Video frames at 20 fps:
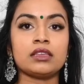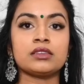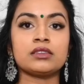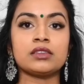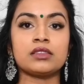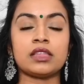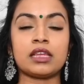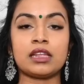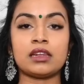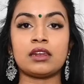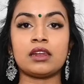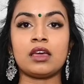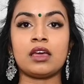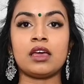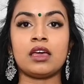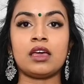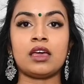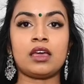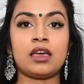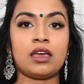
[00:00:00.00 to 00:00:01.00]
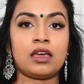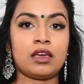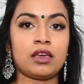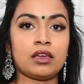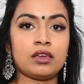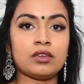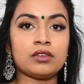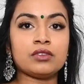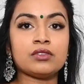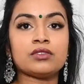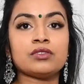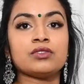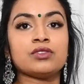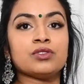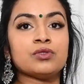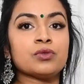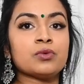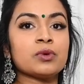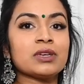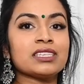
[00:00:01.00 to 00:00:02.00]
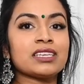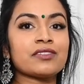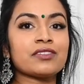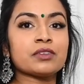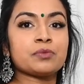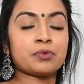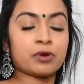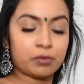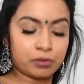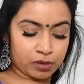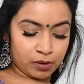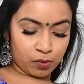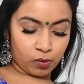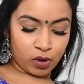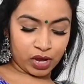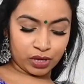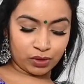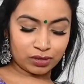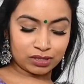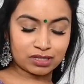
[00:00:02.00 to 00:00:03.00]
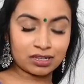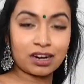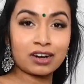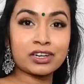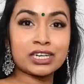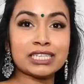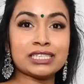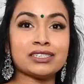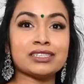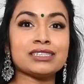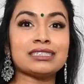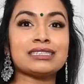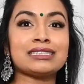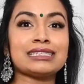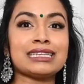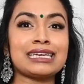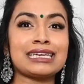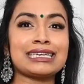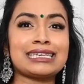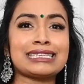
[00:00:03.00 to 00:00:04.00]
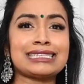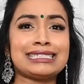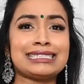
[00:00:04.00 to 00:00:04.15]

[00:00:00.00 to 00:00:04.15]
So then you always have this problem where your saree is just like